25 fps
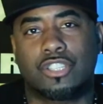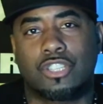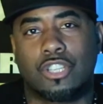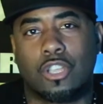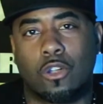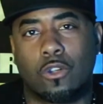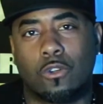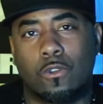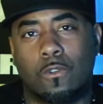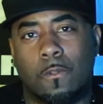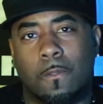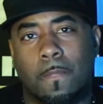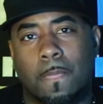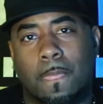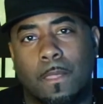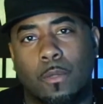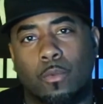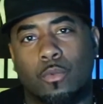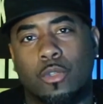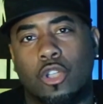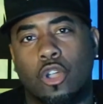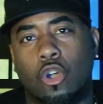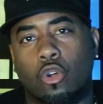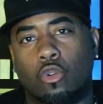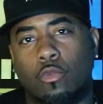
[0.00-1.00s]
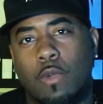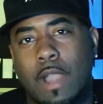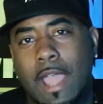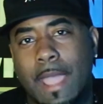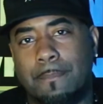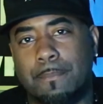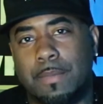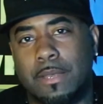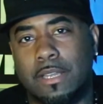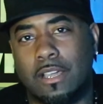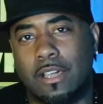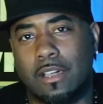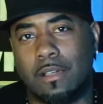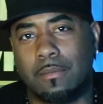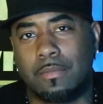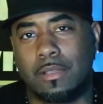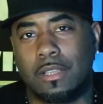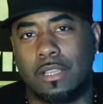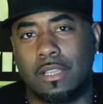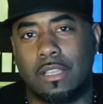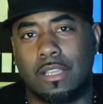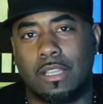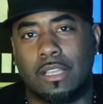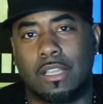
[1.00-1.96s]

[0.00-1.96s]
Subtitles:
show. We're going to wrap it up.